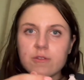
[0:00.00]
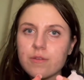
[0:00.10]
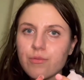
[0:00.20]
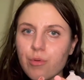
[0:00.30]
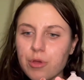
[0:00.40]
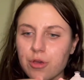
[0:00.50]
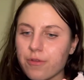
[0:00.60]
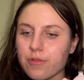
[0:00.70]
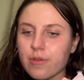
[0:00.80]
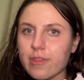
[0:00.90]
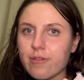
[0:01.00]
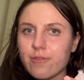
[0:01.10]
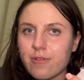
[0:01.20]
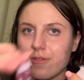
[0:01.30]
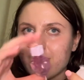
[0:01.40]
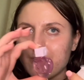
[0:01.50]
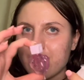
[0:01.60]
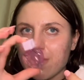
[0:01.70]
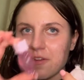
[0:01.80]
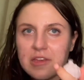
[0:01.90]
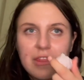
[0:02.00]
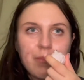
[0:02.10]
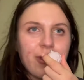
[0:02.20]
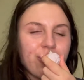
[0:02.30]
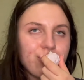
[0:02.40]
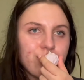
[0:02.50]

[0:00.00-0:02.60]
is Warm and Cozy, not that one. I take that back.